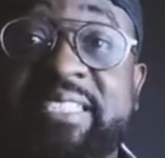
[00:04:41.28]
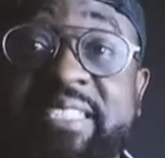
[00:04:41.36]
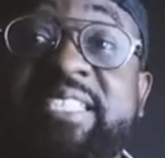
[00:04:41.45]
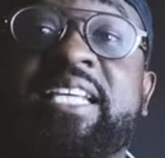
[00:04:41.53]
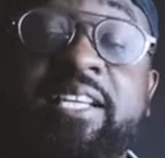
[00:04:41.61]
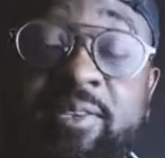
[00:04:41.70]

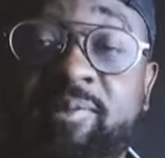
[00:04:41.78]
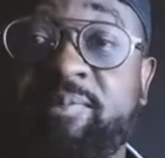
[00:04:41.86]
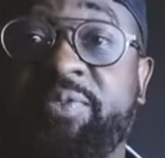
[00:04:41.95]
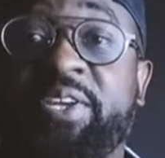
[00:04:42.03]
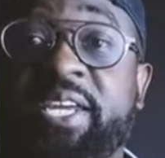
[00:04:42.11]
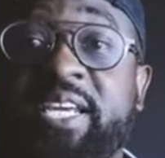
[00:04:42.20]
skill.
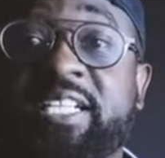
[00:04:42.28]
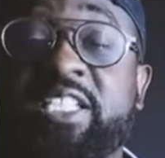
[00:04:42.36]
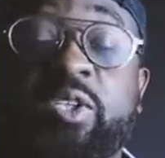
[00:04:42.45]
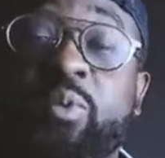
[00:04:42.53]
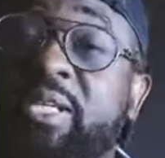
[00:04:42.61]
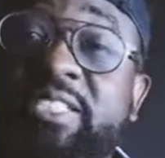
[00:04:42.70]
She
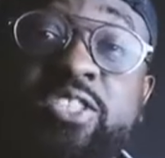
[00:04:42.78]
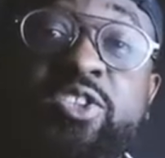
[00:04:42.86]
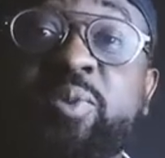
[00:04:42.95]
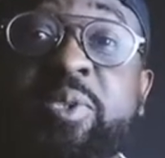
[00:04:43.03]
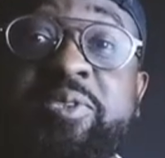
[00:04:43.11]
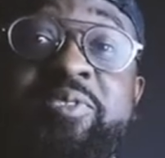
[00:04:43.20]
went into
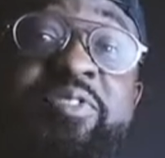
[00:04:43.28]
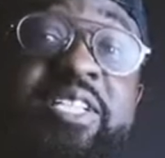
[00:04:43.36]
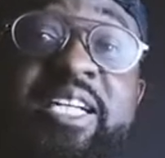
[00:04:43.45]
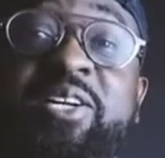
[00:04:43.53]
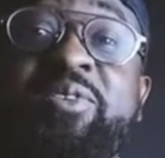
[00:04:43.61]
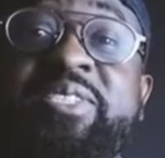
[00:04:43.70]
the world of
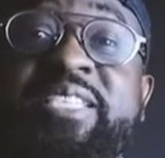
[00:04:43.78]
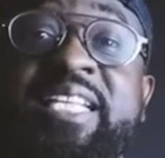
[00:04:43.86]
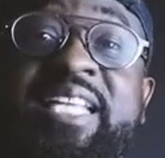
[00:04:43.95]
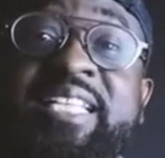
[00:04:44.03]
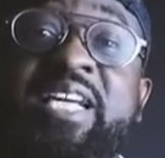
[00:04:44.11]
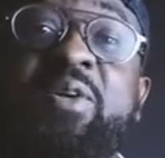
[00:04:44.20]
accounting,
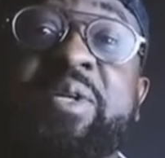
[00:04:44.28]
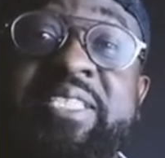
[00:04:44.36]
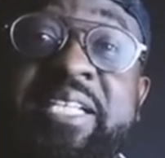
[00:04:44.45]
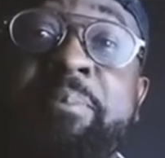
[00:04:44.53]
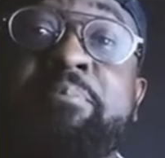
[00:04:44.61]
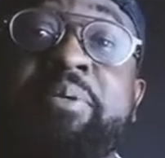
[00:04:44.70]
and that was
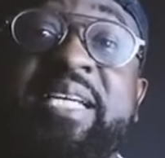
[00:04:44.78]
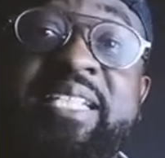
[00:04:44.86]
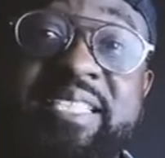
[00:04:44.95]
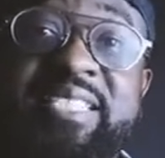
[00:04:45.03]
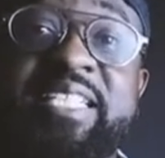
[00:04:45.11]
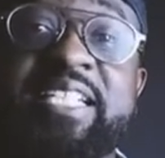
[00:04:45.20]
a
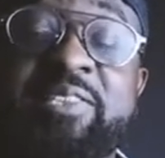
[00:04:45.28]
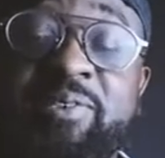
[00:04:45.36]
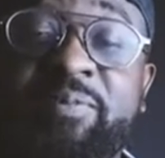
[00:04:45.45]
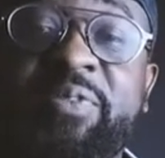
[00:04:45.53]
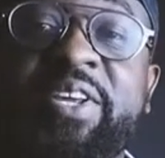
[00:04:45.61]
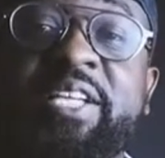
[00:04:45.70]
base skill.